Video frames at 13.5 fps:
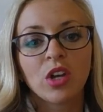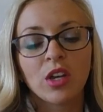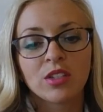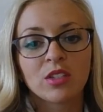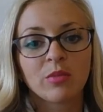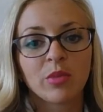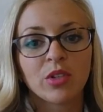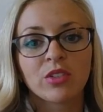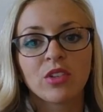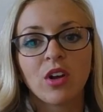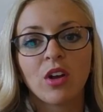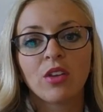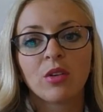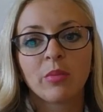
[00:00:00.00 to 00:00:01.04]
customers
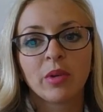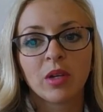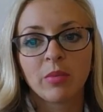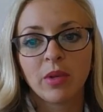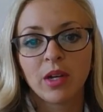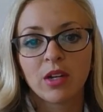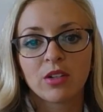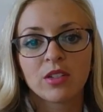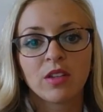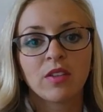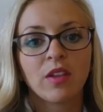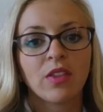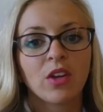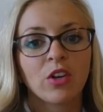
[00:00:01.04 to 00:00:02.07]
are their big players
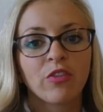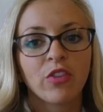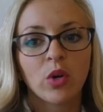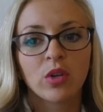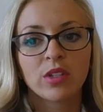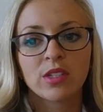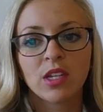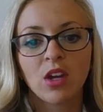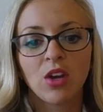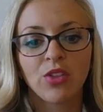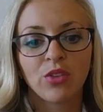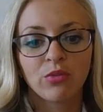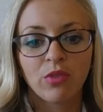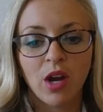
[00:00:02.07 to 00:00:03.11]
and that they're focusing
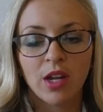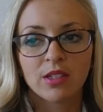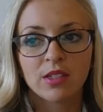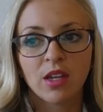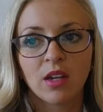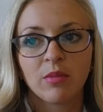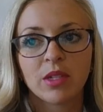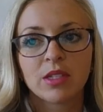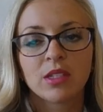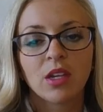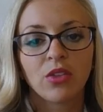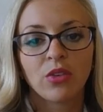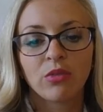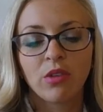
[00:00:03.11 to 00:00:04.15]
on the right segments
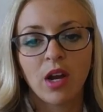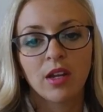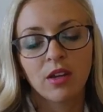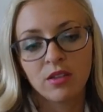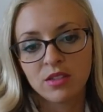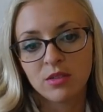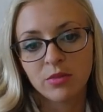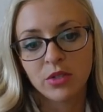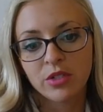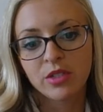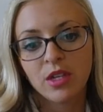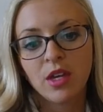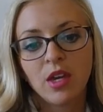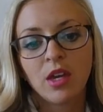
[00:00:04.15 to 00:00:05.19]
and the right customers.